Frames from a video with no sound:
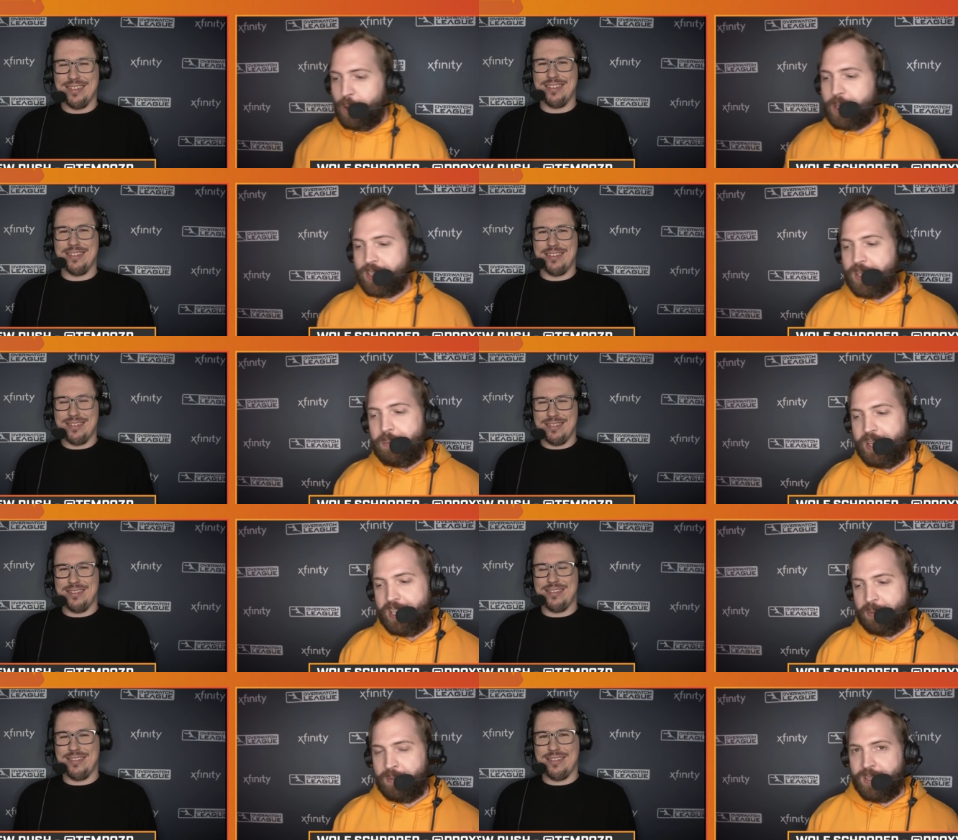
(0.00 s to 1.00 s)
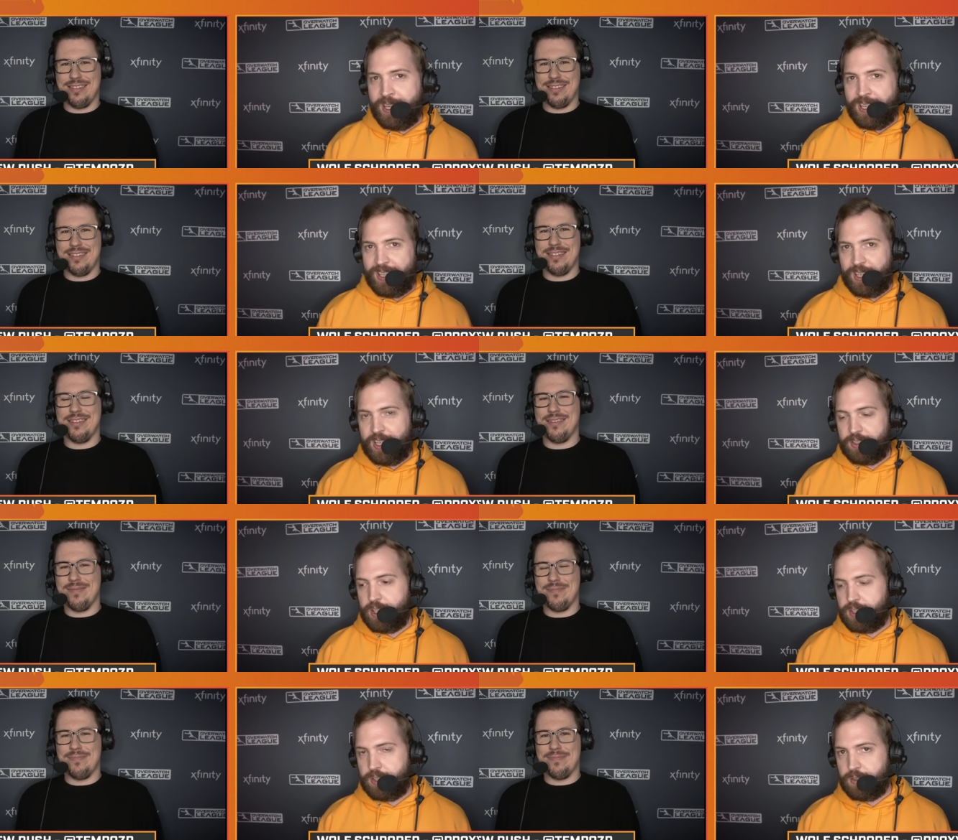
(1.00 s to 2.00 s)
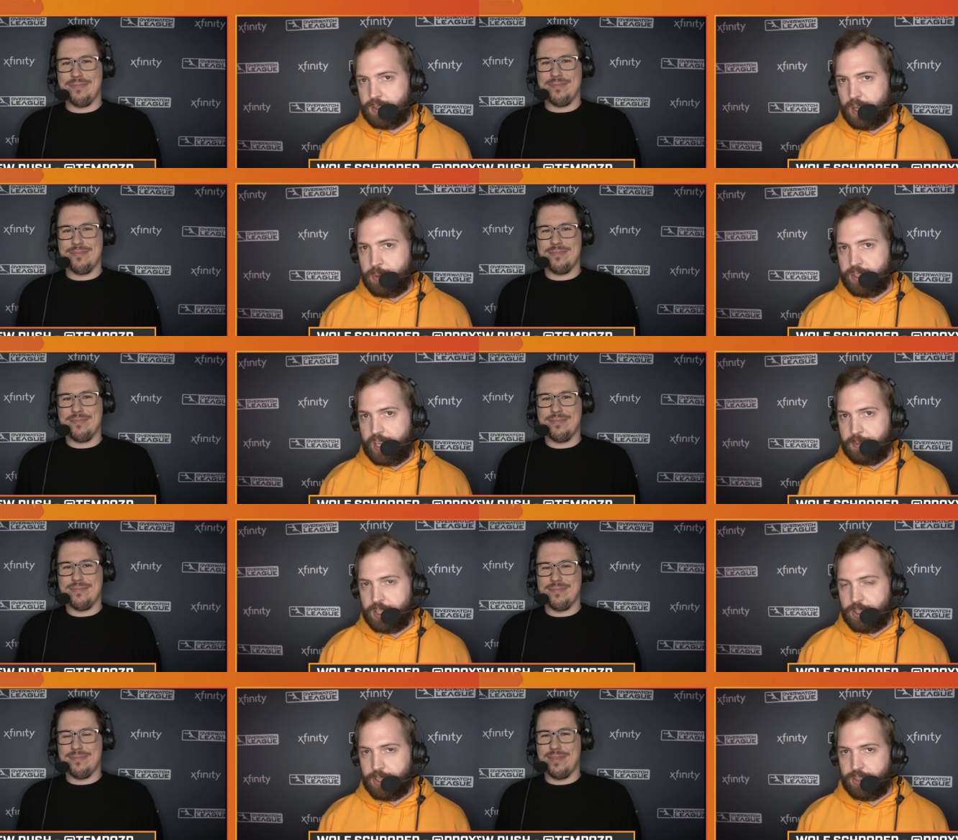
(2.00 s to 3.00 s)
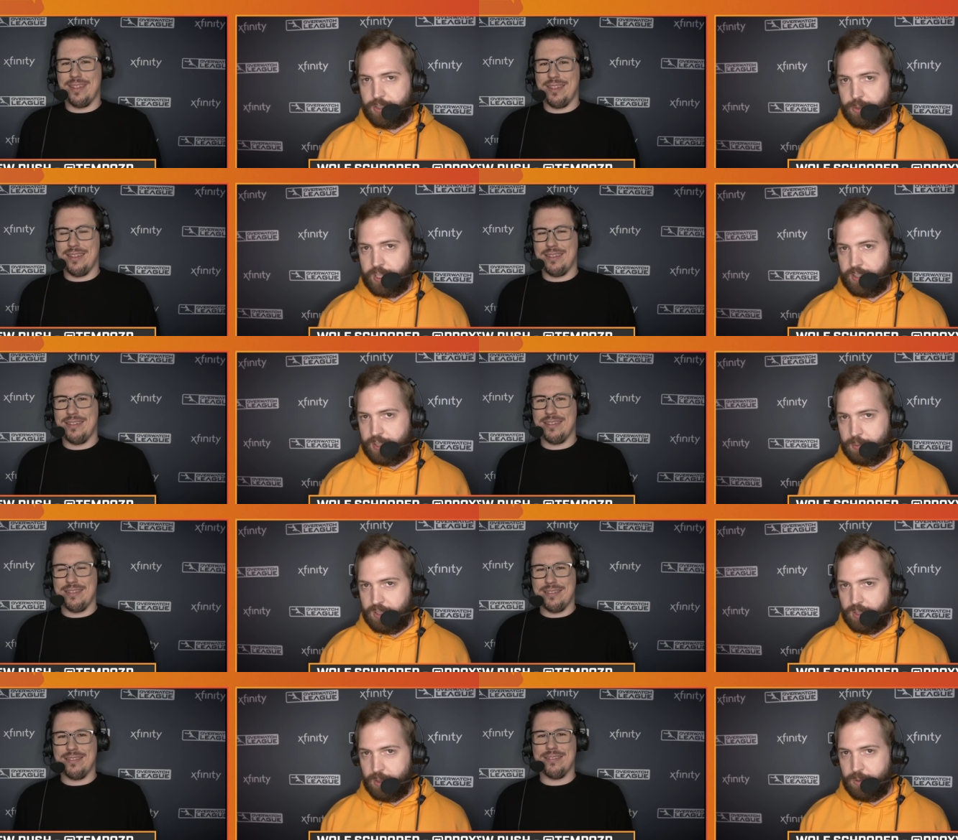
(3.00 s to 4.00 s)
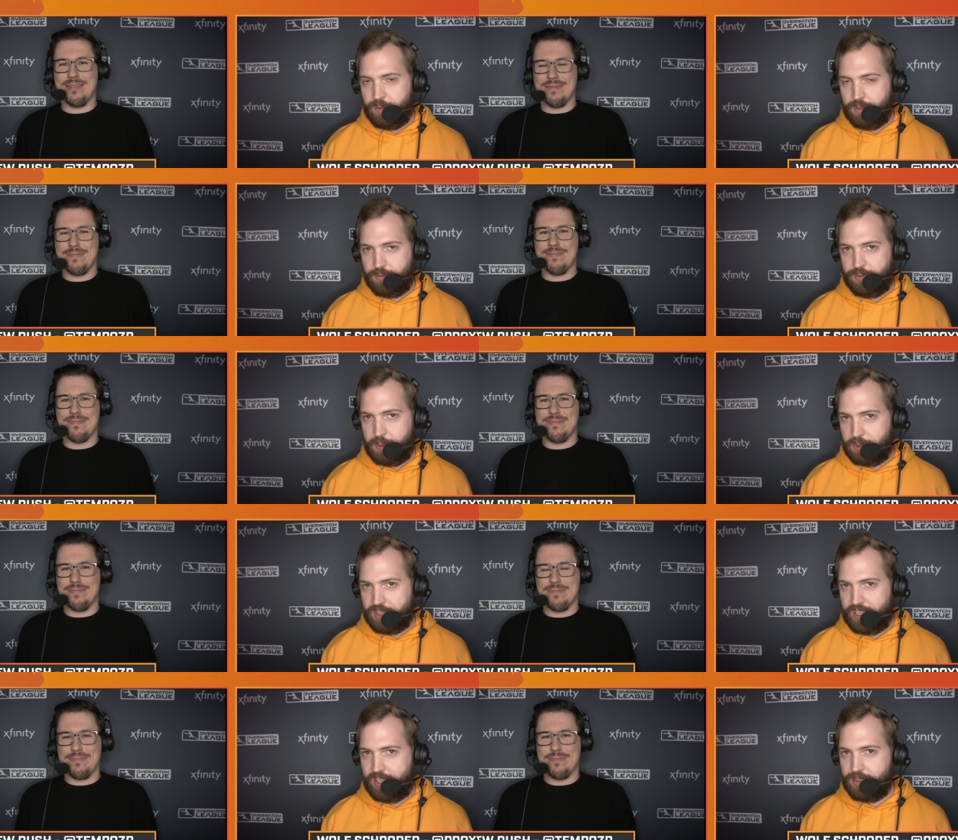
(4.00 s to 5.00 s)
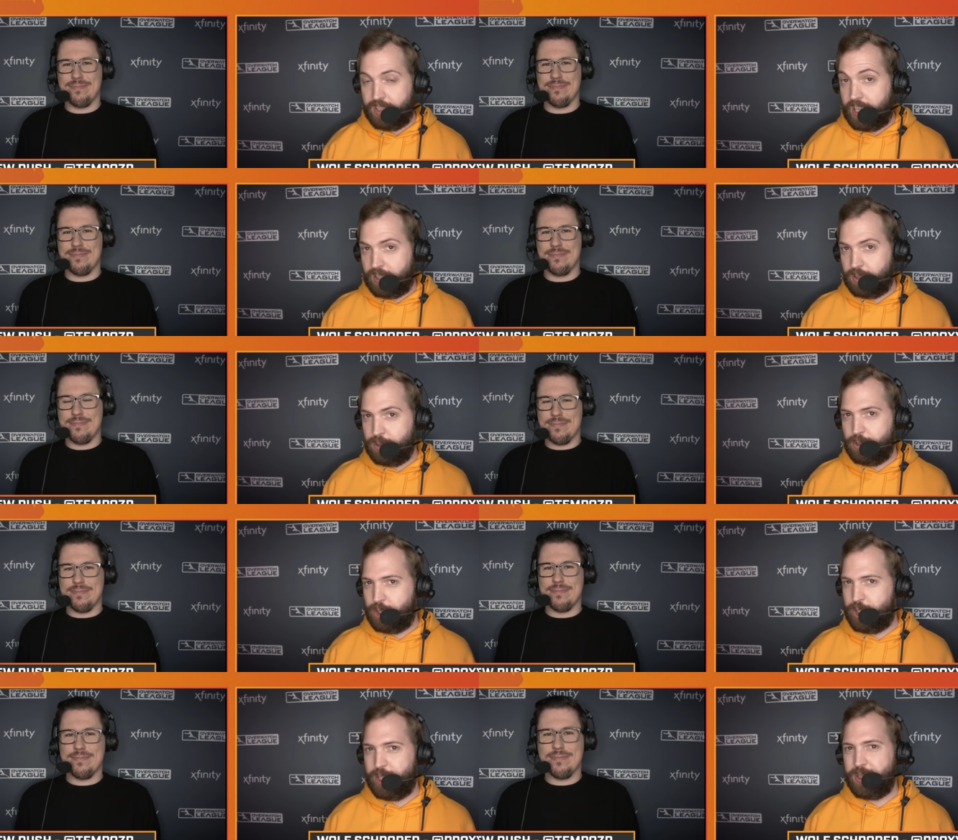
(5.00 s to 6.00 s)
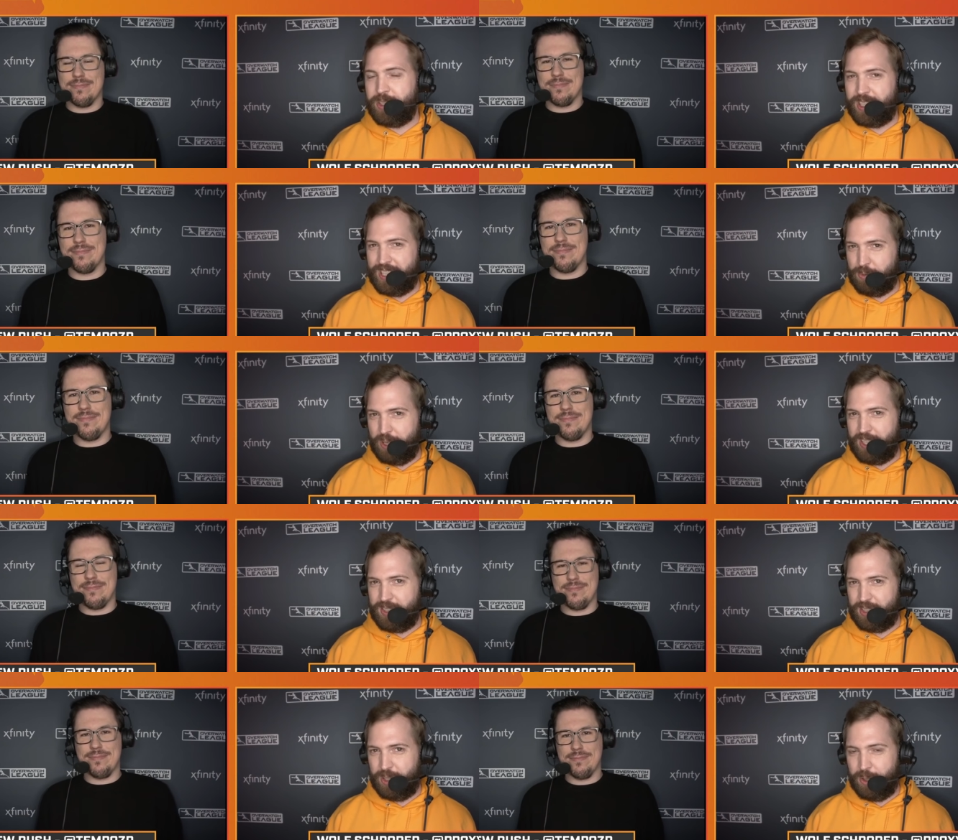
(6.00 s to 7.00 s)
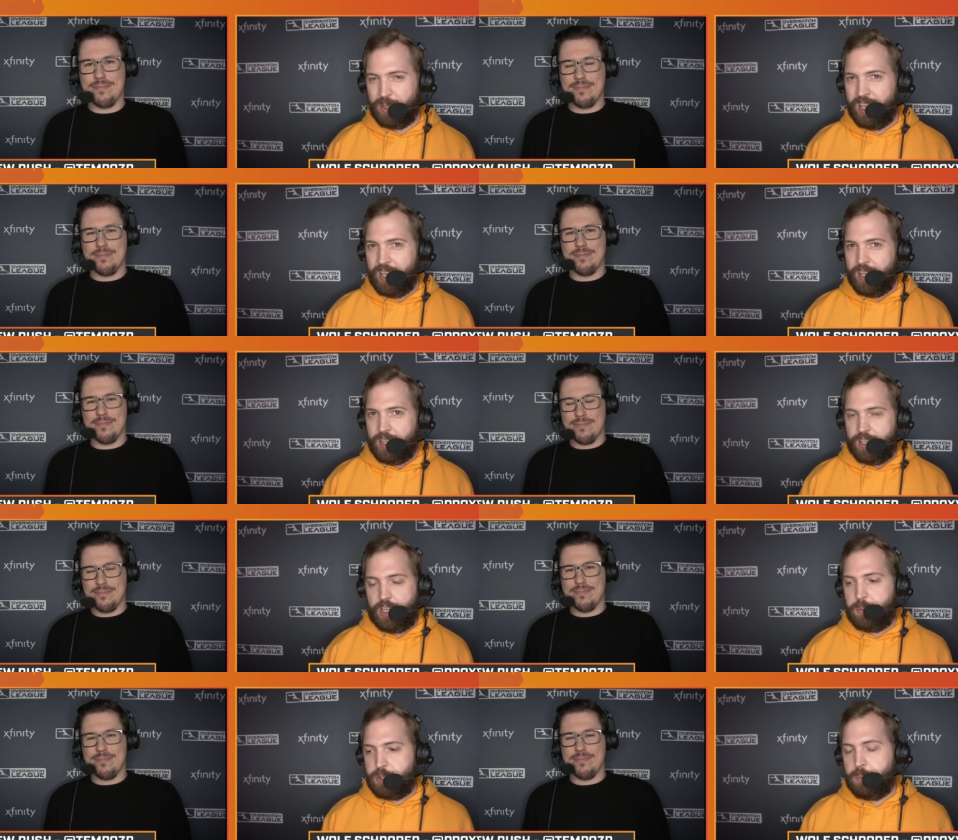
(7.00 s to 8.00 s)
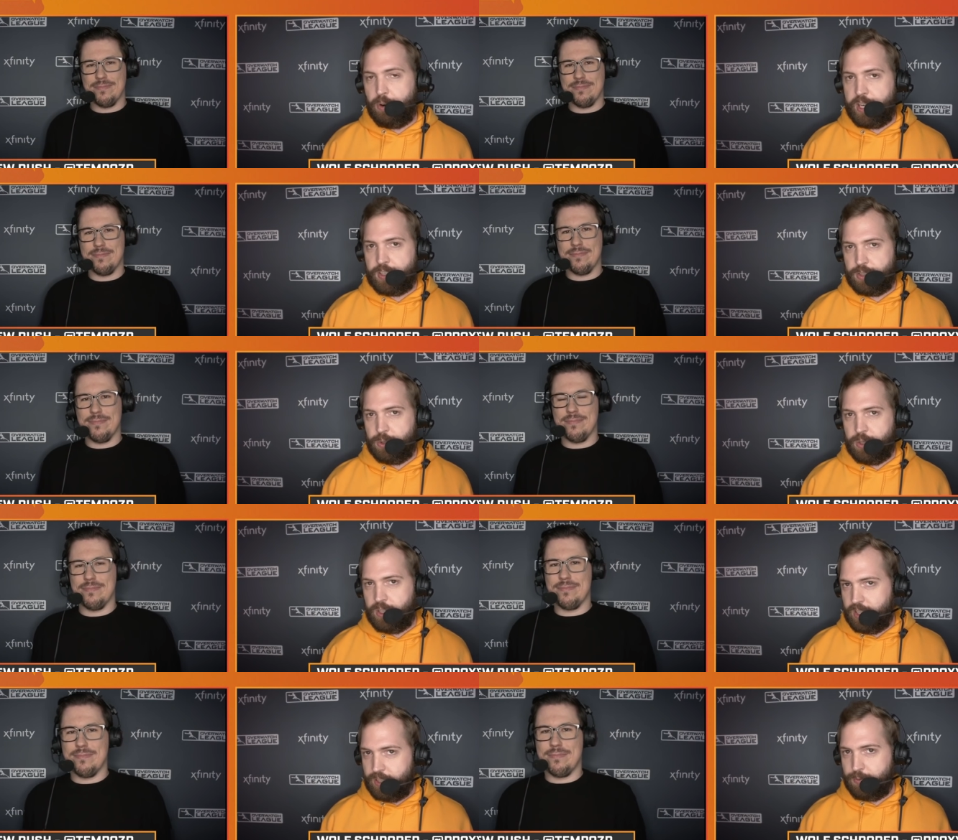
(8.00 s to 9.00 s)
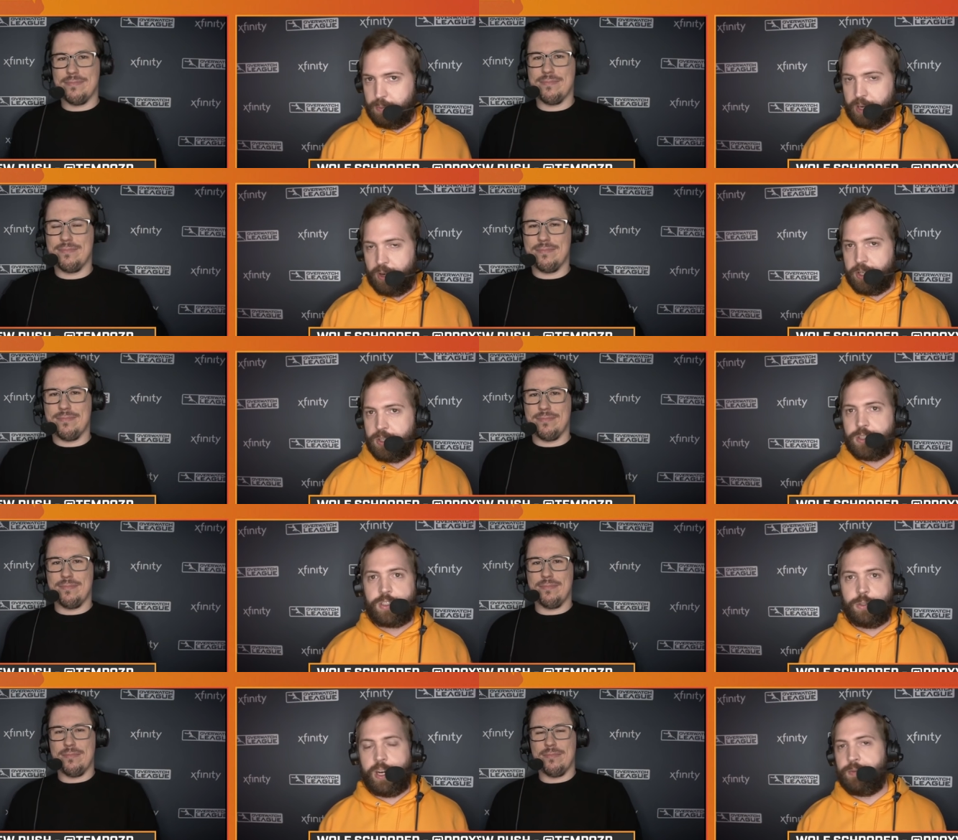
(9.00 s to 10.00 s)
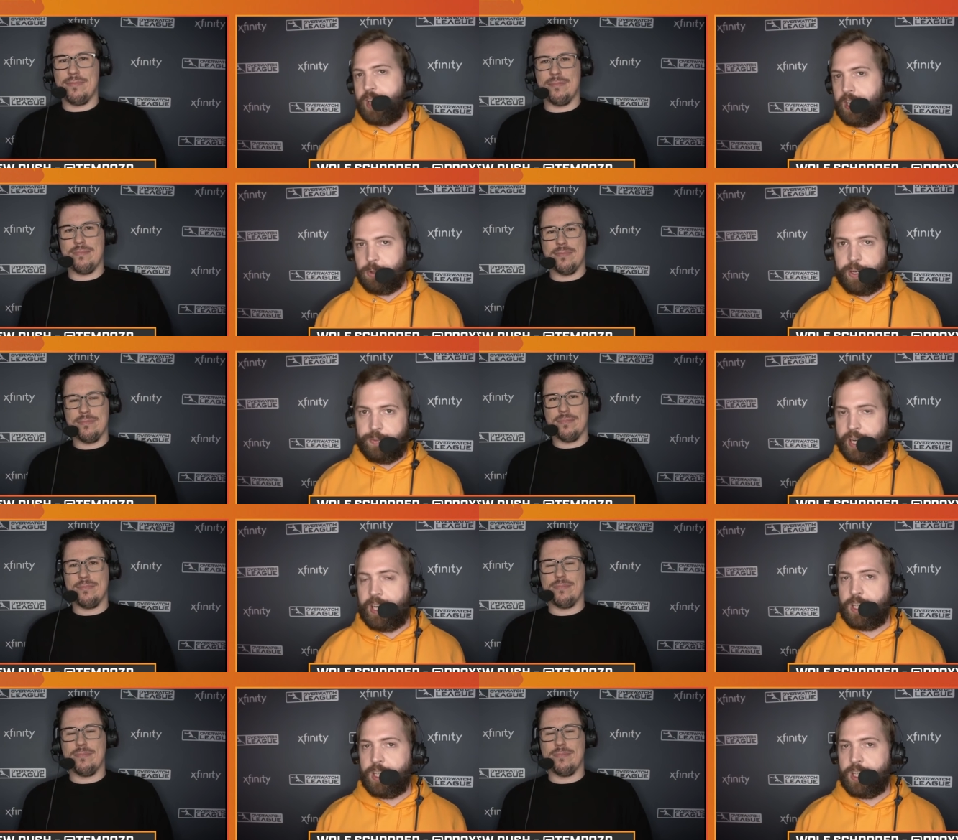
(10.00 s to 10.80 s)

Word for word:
Speaker 1: The focusing beam uh, does double damage to anything below 50% health, and that includes shields as well. So it helps you break through a lot of different barriers. You have that, you have